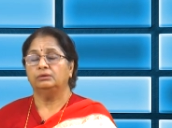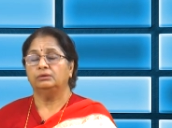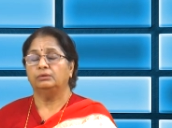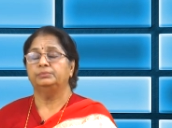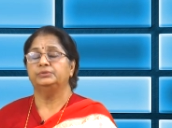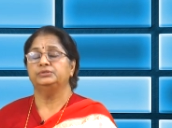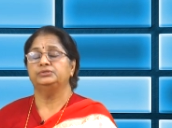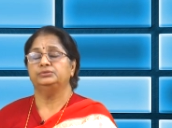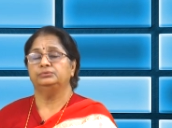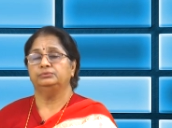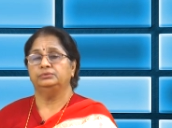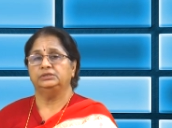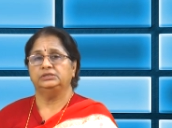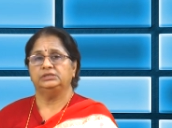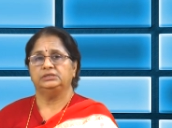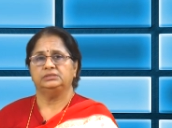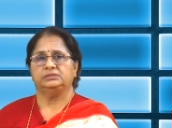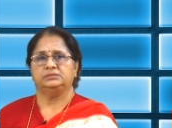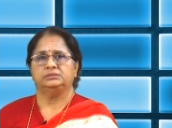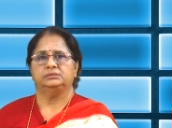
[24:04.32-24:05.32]

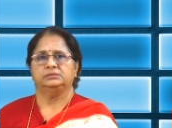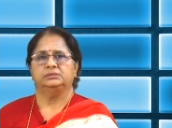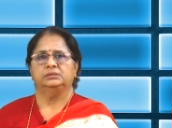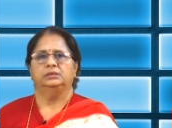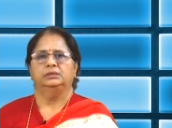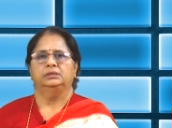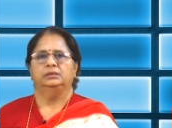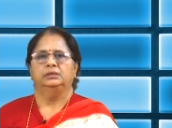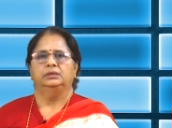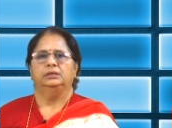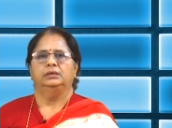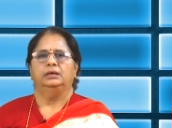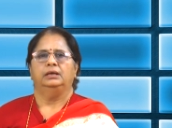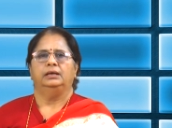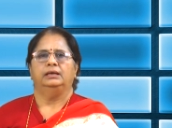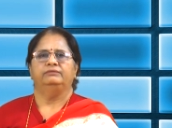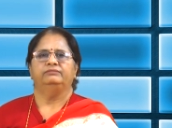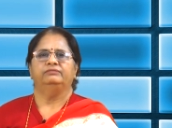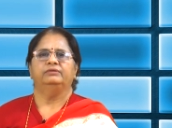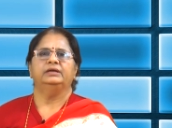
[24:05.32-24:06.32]
opportunities.
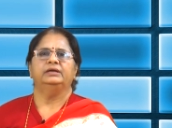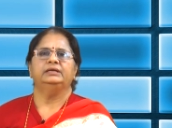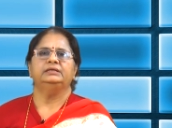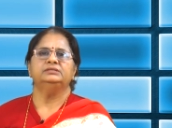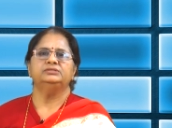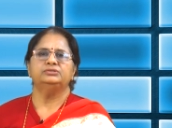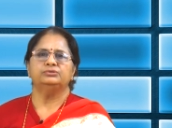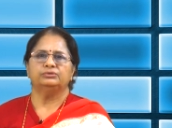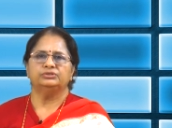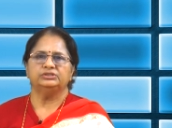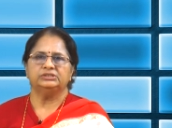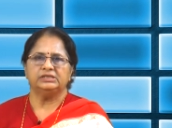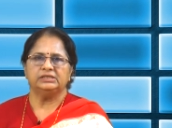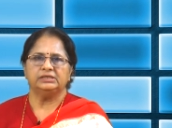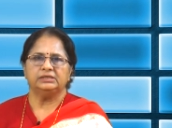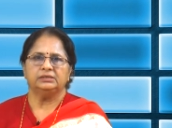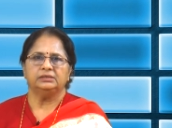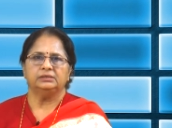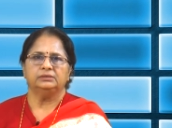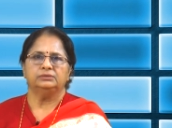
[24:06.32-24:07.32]
I find
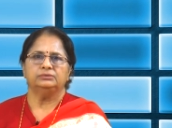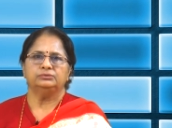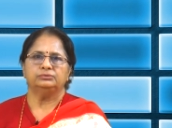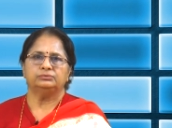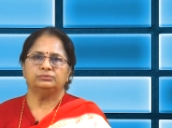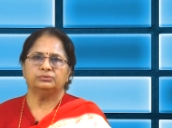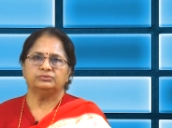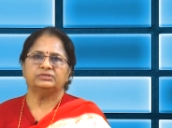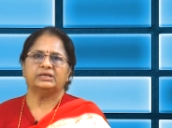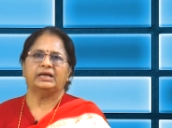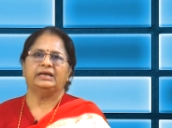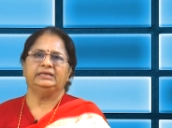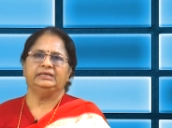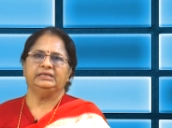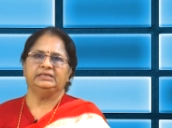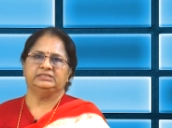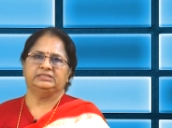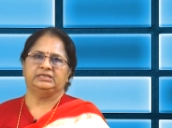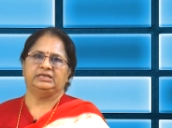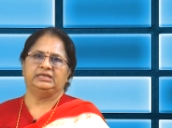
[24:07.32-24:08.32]

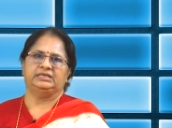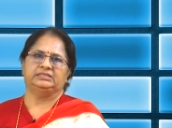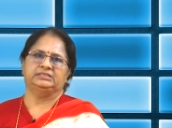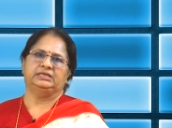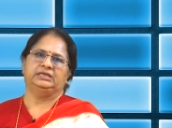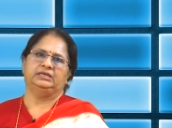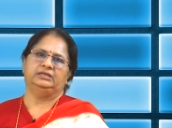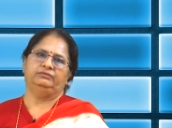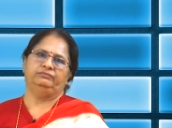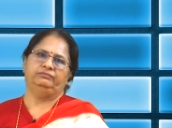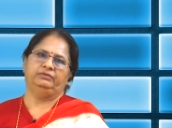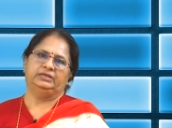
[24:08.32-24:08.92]
society changing in